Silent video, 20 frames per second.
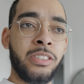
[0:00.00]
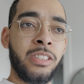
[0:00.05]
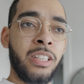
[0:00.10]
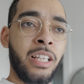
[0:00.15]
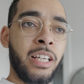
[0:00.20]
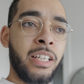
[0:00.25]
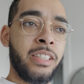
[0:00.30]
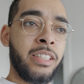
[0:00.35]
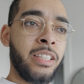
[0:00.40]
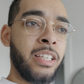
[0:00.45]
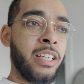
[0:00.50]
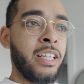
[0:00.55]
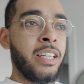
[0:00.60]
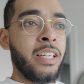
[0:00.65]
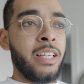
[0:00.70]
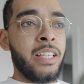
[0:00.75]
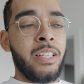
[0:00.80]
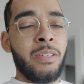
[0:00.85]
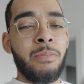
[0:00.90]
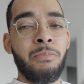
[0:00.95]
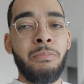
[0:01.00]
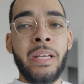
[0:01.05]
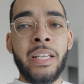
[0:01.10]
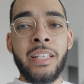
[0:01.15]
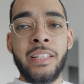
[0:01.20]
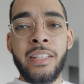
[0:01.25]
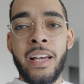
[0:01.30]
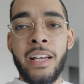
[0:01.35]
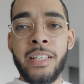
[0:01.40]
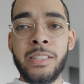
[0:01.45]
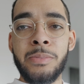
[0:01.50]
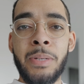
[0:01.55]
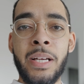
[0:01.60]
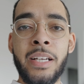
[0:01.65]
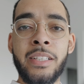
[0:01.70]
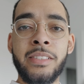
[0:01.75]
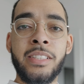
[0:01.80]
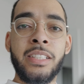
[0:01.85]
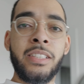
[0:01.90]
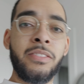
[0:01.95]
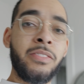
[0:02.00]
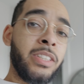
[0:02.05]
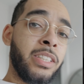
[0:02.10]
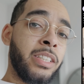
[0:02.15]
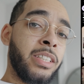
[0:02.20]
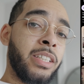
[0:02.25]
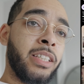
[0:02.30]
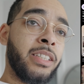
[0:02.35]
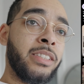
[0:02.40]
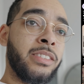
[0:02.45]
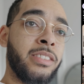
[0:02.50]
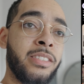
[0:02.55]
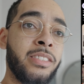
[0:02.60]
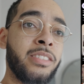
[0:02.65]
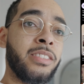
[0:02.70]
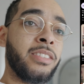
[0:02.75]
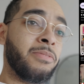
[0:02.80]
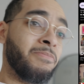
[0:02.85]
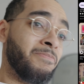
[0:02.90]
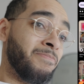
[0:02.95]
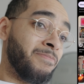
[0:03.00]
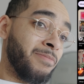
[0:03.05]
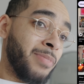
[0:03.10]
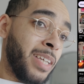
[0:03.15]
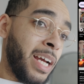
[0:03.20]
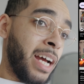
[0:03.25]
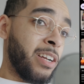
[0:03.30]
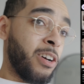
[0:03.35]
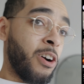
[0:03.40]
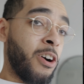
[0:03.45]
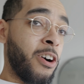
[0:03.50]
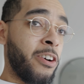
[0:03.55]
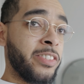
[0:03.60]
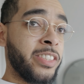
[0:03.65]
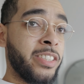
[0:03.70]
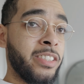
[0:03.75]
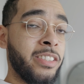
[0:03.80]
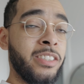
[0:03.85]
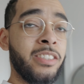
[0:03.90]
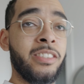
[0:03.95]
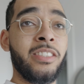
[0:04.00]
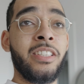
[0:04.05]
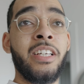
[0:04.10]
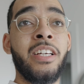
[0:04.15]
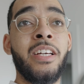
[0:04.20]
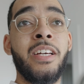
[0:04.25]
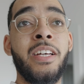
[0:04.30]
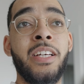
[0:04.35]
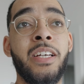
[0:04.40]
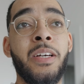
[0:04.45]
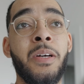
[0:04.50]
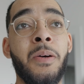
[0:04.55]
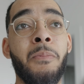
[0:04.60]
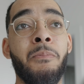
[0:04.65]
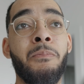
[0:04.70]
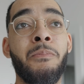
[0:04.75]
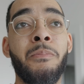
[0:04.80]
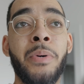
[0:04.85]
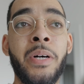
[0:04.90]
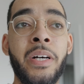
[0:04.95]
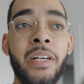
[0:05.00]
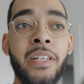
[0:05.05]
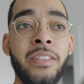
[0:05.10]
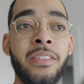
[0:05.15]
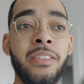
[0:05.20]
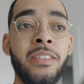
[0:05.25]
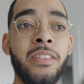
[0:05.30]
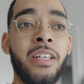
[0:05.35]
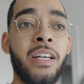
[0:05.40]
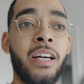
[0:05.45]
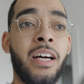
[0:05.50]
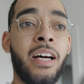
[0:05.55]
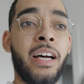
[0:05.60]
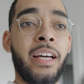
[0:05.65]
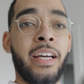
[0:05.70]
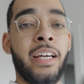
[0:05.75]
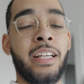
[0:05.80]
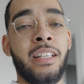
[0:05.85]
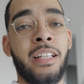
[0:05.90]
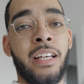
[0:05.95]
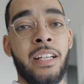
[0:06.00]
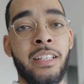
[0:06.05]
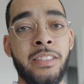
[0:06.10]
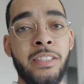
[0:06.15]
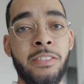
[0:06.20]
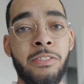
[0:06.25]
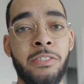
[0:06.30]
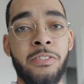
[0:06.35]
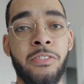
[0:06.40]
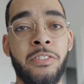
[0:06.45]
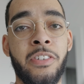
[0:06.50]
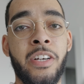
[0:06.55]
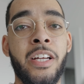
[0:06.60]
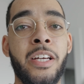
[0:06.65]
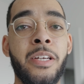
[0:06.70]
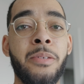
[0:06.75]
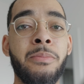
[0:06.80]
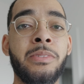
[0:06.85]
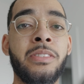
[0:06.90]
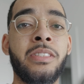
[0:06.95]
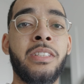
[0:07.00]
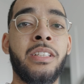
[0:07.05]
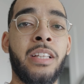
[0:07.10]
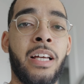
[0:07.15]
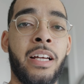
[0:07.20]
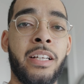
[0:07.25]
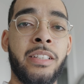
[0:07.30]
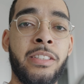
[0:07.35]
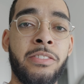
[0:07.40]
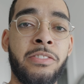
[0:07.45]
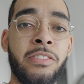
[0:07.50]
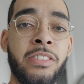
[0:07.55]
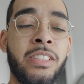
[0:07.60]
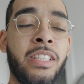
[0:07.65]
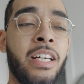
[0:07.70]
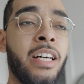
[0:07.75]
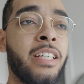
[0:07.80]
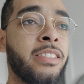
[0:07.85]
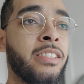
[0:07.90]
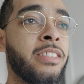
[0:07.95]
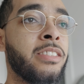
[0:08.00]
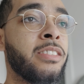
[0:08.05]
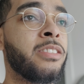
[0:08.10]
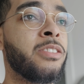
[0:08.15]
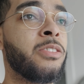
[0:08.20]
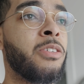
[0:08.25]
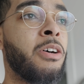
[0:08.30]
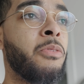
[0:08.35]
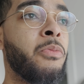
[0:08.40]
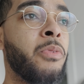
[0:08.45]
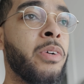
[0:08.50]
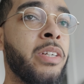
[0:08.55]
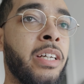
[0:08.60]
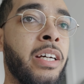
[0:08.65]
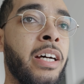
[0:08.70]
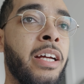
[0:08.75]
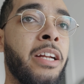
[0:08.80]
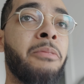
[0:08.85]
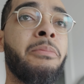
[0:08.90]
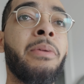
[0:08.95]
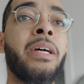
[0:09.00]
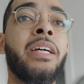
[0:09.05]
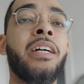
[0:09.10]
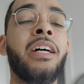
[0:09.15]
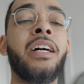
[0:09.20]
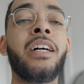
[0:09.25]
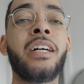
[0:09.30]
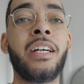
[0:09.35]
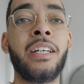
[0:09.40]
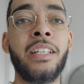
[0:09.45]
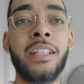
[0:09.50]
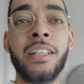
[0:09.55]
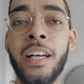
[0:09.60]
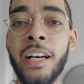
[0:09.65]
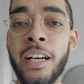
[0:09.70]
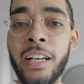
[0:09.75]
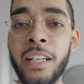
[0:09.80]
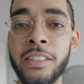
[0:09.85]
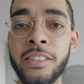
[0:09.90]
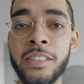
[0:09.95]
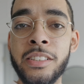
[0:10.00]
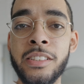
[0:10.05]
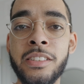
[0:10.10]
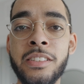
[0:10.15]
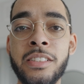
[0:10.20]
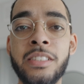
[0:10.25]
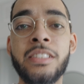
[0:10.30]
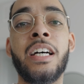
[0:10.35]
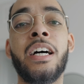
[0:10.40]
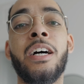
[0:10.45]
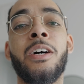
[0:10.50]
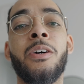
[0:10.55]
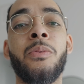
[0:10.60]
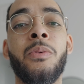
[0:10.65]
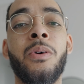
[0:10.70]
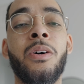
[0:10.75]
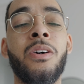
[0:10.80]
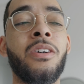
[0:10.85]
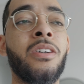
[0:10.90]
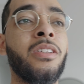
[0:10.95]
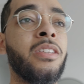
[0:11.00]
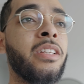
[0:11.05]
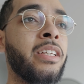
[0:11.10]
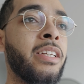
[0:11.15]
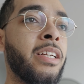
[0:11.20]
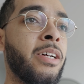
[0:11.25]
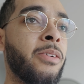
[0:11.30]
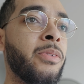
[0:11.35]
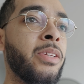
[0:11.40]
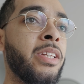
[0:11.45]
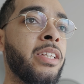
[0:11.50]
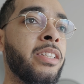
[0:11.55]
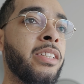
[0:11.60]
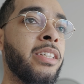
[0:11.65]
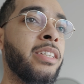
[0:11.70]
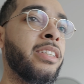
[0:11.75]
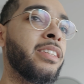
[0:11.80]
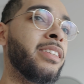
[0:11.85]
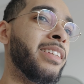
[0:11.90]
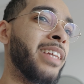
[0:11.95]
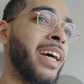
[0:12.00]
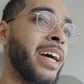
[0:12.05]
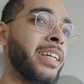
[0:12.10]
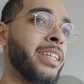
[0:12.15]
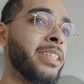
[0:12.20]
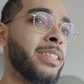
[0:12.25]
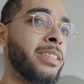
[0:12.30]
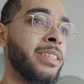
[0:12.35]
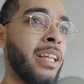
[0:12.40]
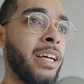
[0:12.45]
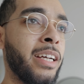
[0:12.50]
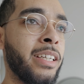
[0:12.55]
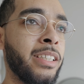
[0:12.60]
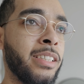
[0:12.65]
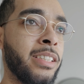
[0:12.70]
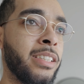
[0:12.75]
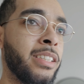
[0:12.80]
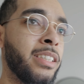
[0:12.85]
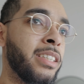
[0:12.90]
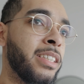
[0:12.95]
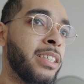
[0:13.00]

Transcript: or like make it nice behind the TV. It's kind of off-centered. But I got a lot of different frames, a lot of different sizes. So I want to kind of make a collage style wall. And I really think that could like